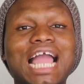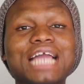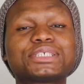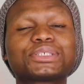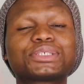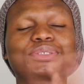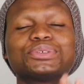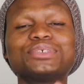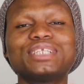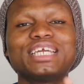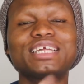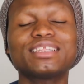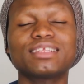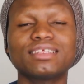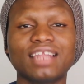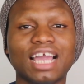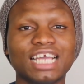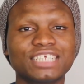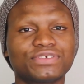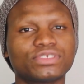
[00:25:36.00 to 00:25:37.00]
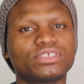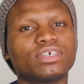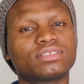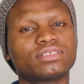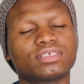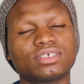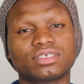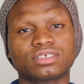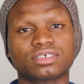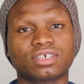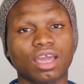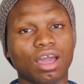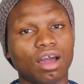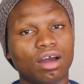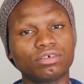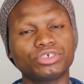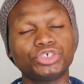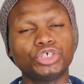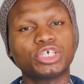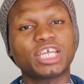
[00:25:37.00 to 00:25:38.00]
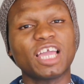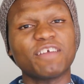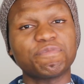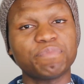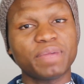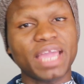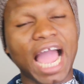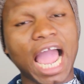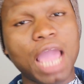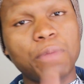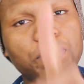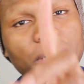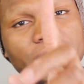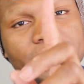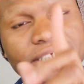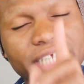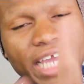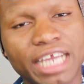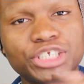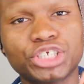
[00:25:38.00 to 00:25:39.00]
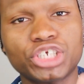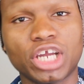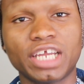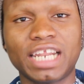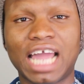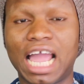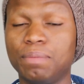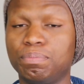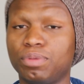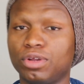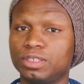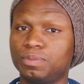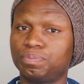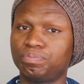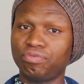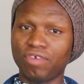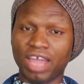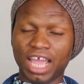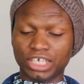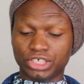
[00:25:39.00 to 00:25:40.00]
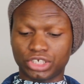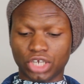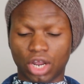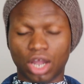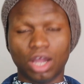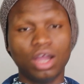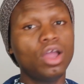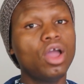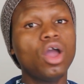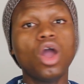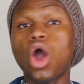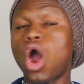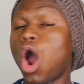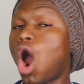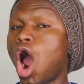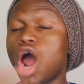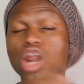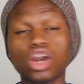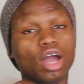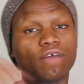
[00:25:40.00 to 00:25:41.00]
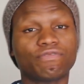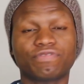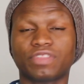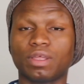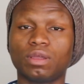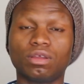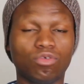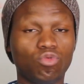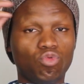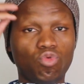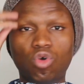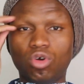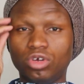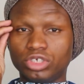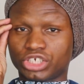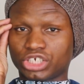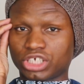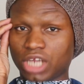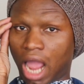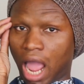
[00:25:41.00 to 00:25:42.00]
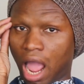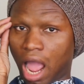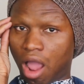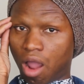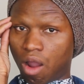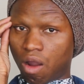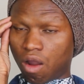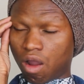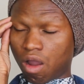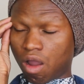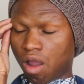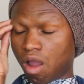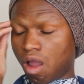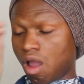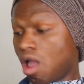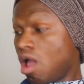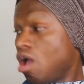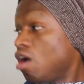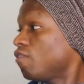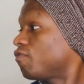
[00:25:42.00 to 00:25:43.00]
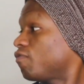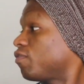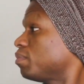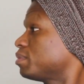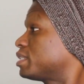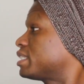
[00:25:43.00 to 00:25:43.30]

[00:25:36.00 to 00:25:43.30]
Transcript: guys soon in the next video. This girl, you gave me hypertension, high blood pressure, all of the woo child from